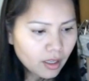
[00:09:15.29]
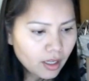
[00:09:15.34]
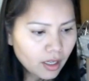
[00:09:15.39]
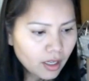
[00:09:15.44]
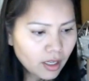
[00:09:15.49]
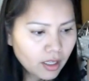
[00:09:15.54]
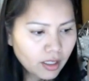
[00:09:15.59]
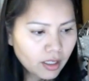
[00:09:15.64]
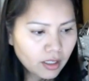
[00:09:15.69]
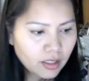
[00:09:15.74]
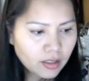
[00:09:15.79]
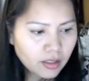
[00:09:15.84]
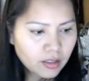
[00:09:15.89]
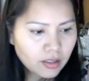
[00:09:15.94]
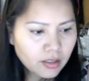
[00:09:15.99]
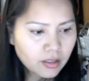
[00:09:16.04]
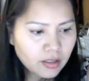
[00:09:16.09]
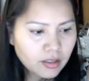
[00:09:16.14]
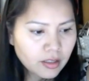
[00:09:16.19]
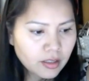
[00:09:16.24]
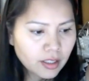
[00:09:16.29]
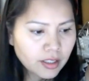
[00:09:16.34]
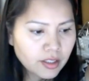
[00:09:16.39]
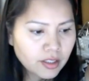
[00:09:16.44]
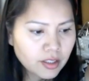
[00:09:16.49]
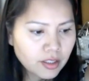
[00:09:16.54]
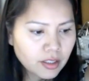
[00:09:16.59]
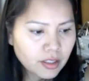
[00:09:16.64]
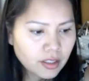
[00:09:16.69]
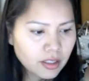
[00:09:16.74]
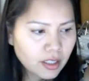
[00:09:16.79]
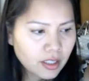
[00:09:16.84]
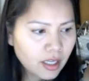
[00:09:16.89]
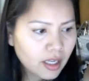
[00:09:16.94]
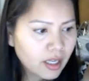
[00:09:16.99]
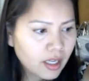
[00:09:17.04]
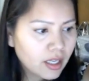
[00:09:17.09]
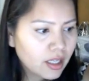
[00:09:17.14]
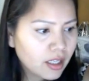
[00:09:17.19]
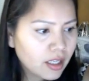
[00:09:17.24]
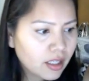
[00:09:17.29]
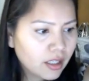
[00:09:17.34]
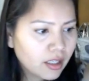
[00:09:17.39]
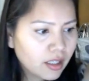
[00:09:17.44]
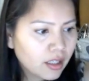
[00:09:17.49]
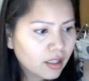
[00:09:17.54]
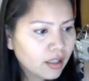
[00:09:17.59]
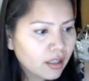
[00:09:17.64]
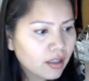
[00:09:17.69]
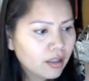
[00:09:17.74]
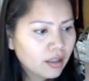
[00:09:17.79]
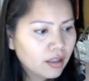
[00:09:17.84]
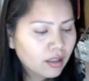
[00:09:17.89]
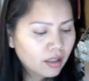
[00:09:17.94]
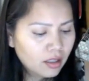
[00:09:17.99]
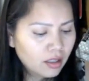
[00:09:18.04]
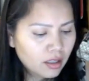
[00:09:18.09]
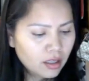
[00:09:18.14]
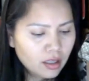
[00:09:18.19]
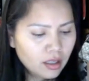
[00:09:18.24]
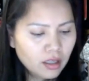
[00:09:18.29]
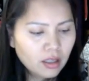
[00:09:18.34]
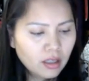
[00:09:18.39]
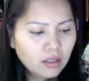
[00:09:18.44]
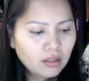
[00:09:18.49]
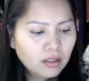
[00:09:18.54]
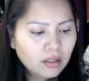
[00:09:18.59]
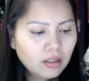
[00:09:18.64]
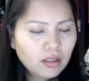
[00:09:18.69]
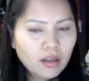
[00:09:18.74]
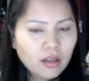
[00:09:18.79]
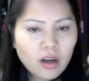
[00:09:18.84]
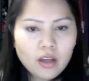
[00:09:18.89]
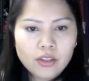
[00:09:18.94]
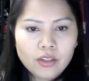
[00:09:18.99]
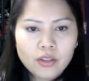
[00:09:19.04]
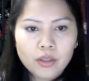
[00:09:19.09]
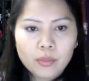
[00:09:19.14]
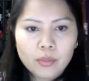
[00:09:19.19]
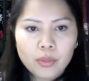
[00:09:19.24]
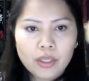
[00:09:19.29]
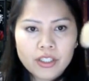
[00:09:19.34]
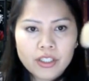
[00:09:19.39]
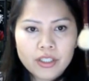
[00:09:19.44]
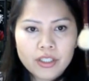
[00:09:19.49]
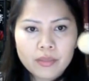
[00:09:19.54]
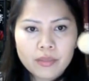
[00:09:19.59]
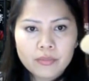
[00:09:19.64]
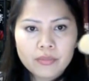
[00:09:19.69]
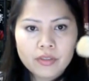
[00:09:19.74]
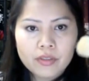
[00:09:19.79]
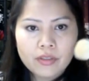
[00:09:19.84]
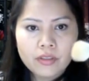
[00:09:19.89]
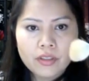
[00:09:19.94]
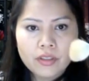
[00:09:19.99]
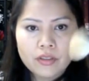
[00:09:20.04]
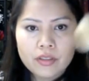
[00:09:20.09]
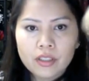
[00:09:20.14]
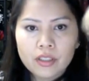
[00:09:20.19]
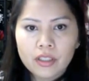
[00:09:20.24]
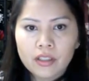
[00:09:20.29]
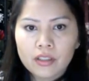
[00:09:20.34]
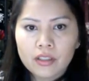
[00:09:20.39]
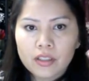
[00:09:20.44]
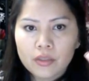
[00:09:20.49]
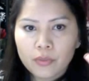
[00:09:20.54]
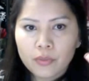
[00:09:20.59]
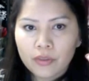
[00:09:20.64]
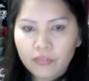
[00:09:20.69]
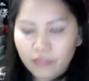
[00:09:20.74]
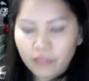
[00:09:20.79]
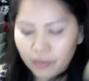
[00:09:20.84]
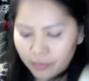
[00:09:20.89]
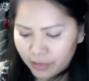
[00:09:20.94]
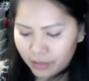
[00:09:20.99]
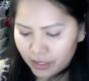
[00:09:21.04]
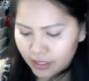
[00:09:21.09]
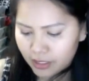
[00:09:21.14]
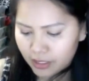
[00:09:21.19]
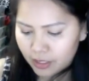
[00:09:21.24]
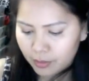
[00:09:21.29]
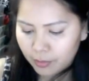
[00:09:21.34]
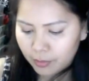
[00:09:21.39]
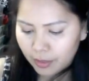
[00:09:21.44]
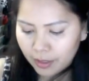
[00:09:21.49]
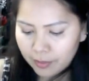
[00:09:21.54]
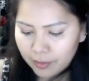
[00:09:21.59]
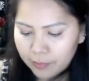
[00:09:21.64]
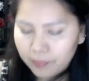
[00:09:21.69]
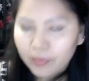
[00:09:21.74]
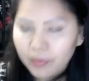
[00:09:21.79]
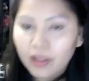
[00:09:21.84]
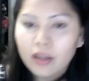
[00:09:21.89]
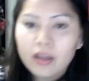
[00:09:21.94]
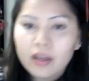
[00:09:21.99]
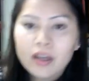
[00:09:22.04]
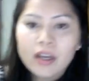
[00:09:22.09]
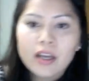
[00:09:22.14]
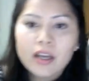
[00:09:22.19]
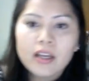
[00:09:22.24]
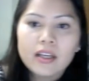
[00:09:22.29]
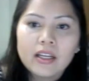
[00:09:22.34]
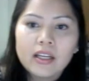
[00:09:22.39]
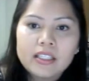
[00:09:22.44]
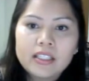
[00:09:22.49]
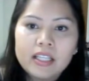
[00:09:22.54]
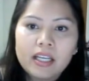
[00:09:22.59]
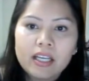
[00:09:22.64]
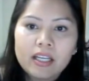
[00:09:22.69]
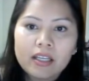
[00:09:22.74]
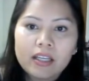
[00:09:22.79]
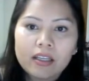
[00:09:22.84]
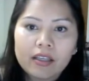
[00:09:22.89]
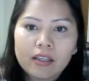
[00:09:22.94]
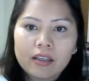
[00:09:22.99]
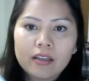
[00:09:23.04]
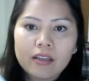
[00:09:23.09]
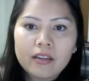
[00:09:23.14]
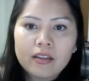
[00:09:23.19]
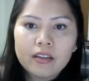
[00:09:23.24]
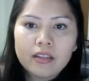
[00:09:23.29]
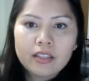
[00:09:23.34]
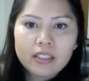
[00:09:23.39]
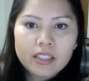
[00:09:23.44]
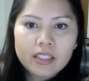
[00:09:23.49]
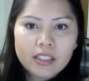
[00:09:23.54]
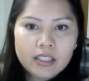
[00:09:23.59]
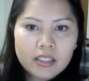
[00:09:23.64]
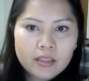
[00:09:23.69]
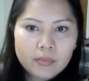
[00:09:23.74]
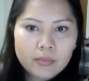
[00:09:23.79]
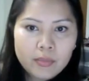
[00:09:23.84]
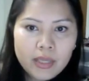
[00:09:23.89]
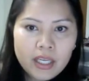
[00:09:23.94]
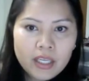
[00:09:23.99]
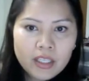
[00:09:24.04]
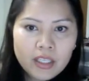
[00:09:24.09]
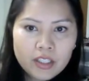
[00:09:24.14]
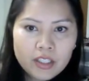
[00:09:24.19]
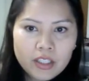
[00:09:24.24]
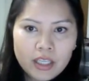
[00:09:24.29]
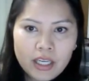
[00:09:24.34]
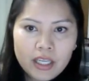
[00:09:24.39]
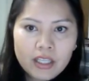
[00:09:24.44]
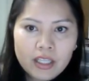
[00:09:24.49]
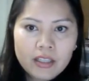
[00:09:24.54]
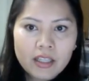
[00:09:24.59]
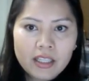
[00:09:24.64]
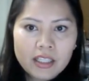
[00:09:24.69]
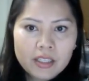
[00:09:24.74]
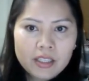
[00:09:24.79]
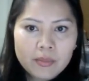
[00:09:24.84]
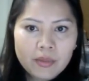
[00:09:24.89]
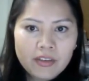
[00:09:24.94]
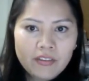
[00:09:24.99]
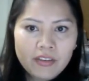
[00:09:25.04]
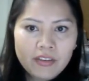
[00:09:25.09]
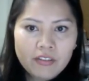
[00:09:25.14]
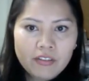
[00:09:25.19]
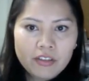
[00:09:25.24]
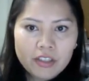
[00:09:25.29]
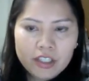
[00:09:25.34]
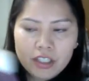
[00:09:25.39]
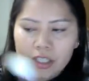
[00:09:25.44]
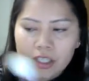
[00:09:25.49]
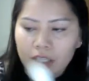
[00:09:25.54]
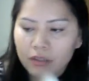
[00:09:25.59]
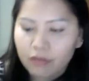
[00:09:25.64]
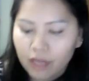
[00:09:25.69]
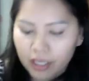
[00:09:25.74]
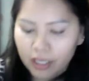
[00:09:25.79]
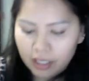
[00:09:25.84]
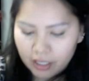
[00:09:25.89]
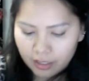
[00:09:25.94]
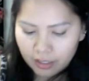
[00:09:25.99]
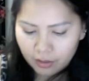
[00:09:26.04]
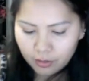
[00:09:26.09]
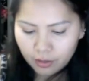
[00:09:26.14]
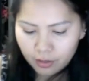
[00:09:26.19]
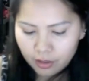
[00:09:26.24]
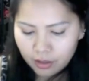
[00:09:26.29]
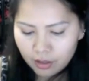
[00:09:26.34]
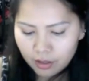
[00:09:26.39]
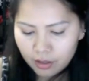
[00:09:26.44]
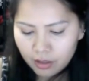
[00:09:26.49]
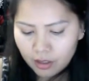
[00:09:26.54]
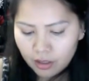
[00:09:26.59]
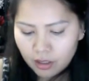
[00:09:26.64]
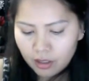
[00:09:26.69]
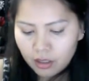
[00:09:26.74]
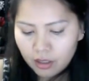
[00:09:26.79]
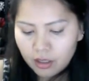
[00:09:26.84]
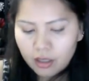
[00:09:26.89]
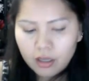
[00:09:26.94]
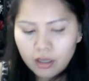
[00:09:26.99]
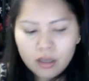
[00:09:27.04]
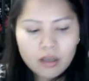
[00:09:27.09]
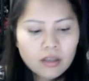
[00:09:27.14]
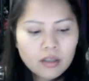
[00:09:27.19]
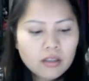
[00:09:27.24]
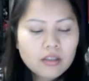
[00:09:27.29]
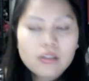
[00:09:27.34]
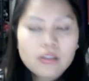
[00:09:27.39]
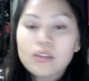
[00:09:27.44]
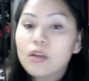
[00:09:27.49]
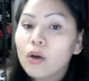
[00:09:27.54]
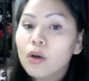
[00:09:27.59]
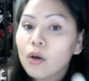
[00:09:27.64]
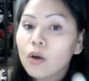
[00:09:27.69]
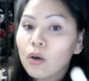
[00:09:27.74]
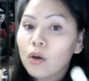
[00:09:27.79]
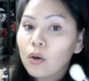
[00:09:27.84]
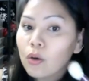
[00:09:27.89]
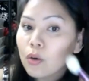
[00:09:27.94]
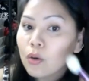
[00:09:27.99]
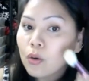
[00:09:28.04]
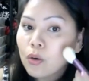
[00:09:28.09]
And I just take a little contour brush. I'm using this one from Sigma. And I take this pink shade. That's my favorite shade right now. So,